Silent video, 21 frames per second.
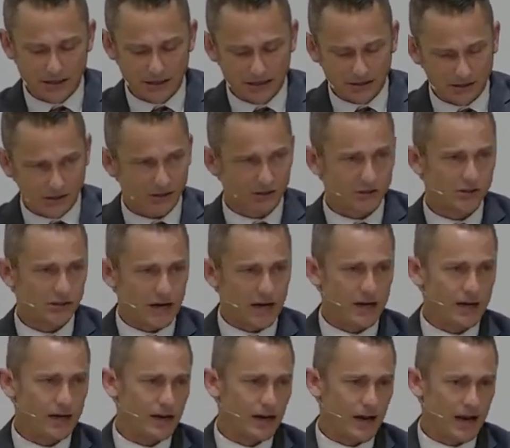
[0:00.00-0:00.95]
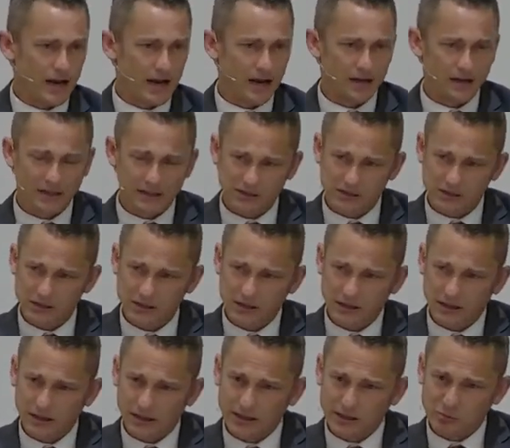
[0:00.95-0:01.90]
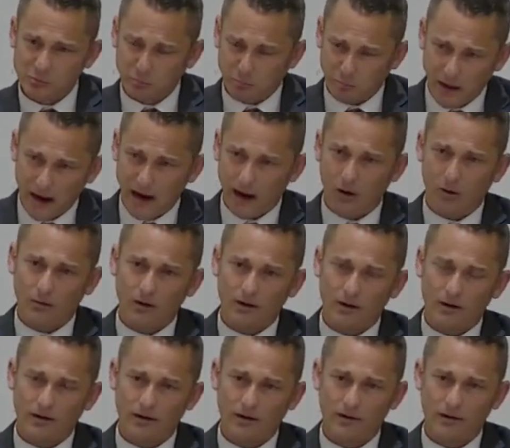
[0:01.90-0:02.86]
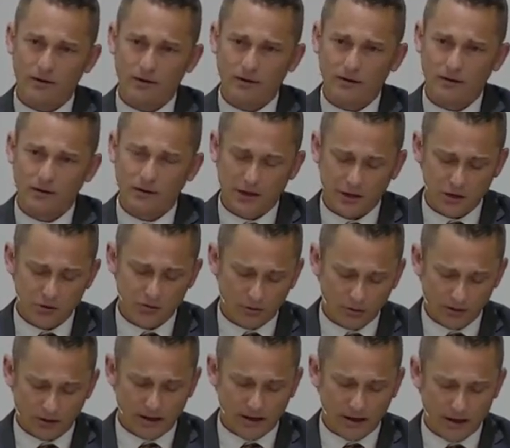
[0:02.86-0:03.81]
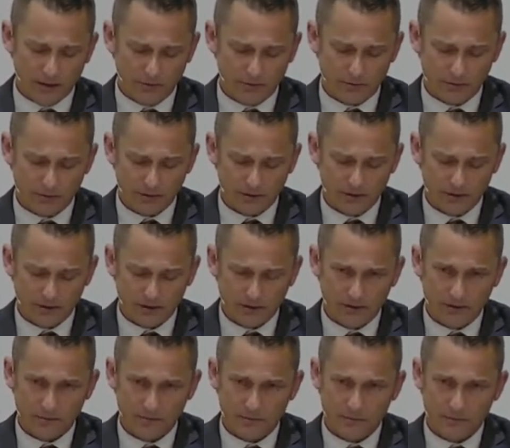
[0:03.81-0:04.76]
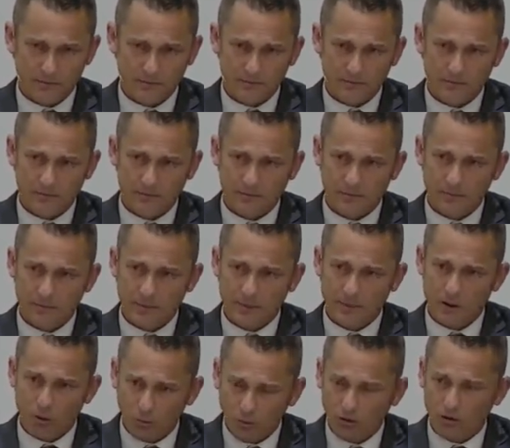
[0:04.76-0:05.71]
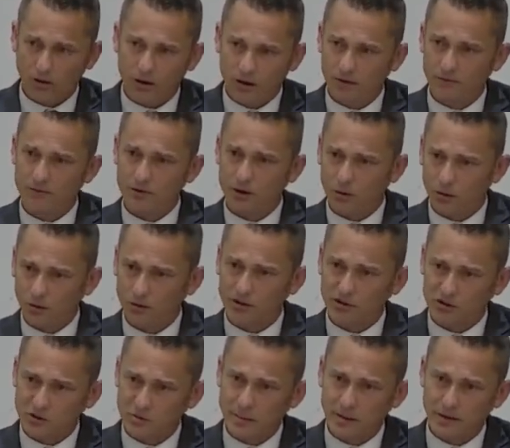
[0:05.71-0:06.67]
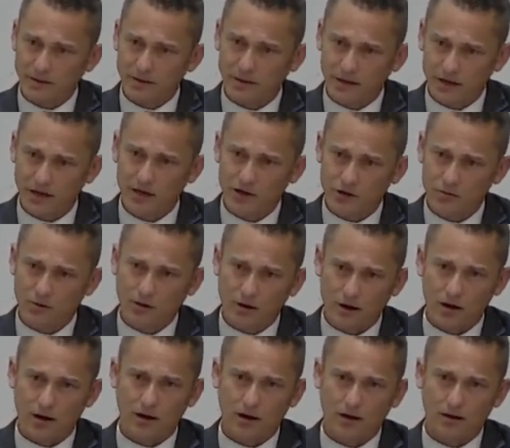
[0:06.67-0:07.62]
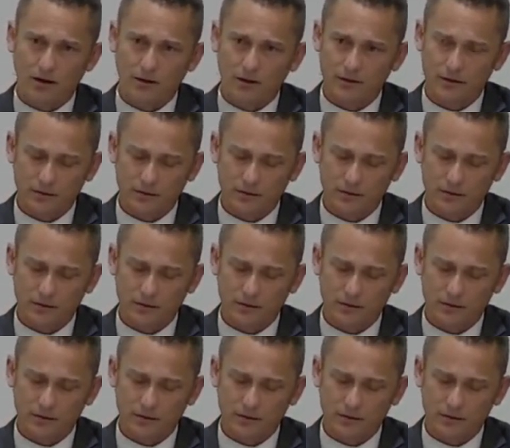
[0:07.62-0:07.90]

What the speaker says: sustaining hand, His power in your life, the work of the Holy Spirit in your heart.